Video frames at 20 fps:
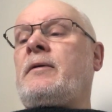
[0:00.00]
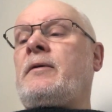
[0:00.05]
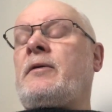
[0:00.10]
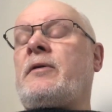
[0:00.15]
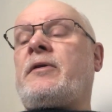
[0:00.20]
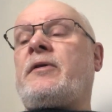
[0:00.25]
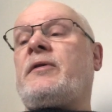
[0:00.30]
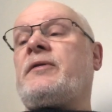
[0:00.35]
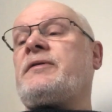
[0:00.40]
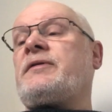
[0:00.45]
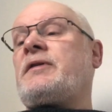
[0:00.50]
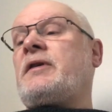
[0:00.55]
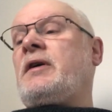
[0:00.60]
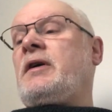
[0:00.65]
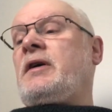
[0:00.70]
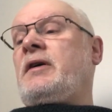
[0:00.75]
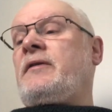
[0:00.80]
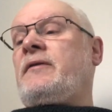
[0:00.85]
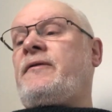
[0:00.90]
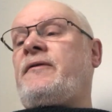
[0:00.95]
Thus,
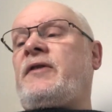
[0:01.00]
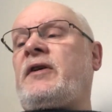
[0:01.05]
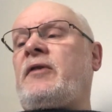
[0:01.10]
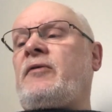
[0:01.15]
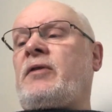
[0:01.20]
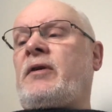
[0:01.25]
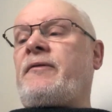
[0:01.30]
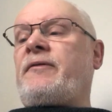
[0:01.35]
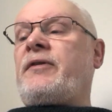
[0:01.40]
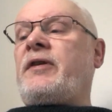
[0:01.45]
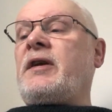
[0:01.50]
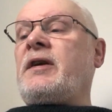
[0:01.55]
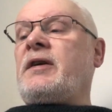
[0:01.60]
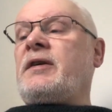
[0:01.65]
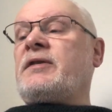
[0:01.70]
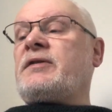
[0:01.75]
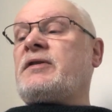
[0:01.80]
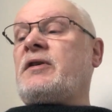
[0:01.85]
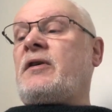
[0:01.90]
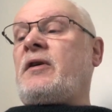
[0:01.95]
fear of
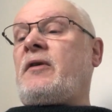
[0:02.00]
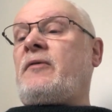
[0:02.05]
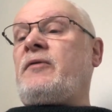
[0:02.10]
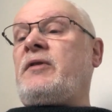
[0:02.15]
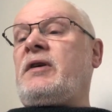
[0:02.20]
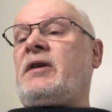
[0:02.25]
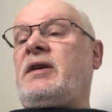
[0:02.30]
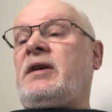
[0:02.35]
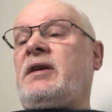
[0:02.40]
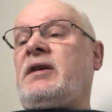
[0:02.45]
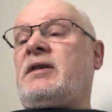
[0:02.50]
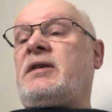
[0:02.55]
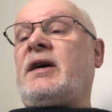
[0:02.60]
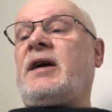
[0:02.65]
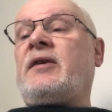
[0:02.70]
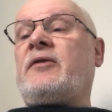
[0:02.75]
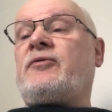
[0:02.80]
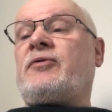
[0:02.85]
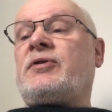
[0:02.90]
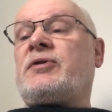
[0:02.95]
things that are really
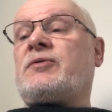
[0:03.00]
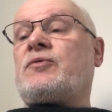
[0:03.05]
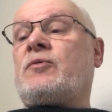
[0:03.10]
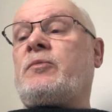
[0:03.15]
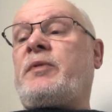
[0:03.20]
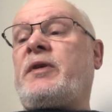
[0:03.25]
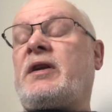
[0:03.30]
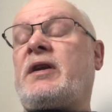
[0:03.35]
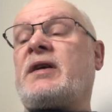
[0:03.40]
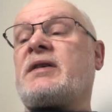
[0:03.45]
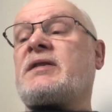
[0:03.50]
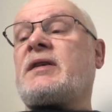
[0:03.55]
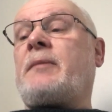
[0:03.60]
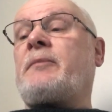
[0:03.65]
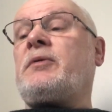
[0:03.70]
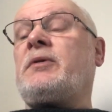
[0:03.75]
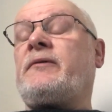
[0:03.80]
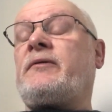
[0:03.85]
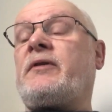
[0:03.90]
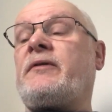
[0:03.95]
dangerous would be an
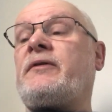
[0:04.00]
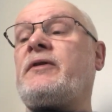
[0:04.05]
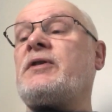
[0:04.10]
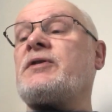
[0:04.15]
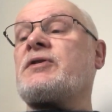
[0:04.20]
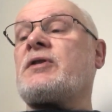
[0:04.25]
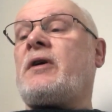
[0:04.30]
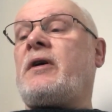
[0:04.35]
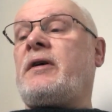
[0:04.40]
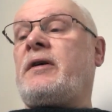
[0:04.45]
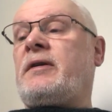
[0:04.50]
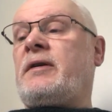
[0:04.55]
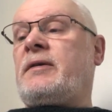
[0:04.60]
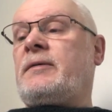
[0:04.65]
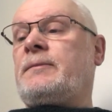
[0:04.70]
example of the first kind.